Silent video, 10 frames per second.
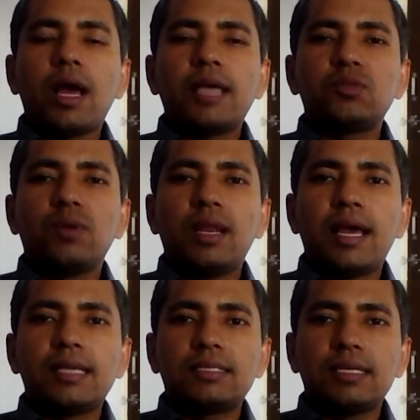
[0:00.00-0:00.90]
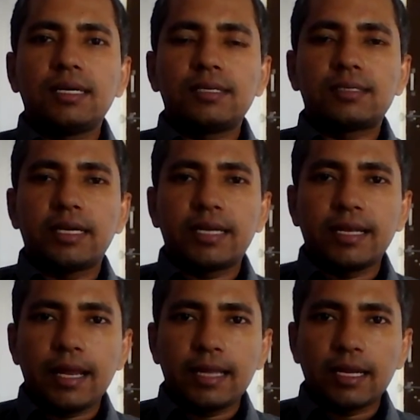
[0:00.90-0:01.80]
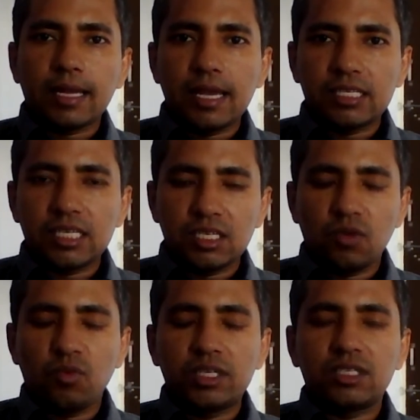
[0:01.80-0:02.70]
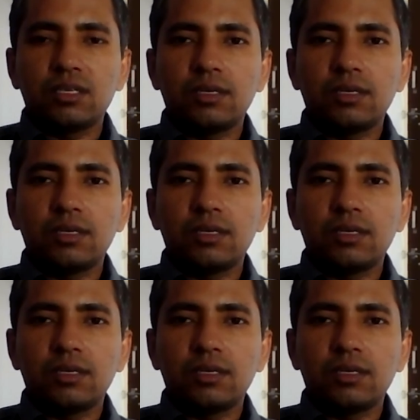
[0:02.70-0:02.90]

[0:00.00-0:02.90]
as well as certain other cases in which